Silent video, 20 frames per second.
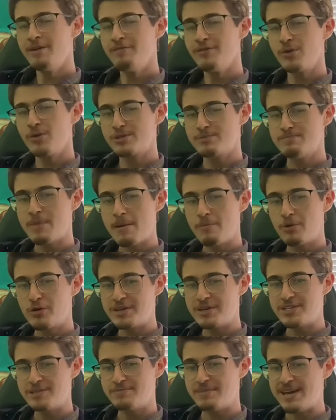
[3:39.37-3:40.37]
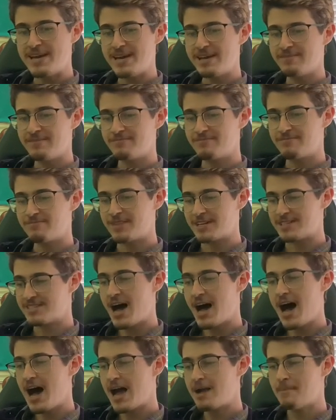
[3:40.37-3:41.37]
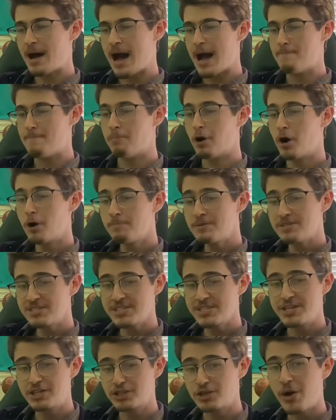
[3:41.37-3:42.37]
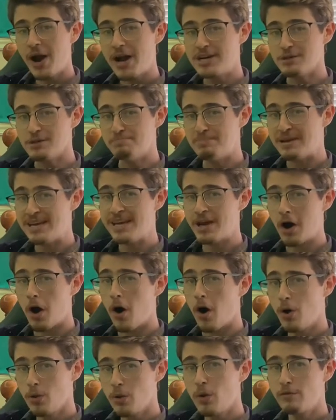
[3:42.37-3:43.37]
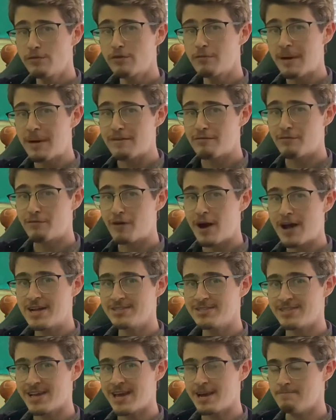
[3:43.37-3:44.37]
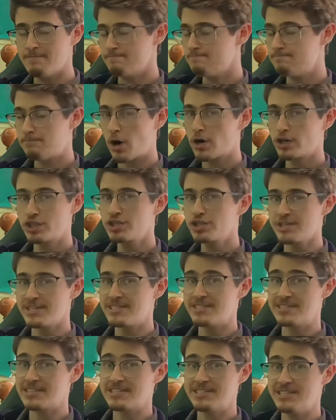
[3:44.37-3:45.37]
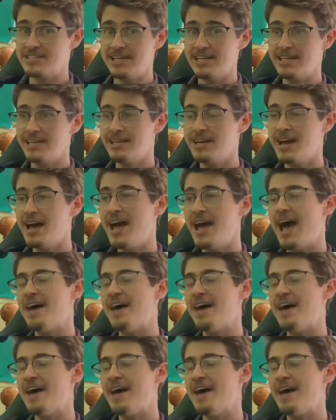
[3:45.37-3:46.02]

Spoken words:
of those memories being the time I purposely tried to pee all over my friends and partially succeeded,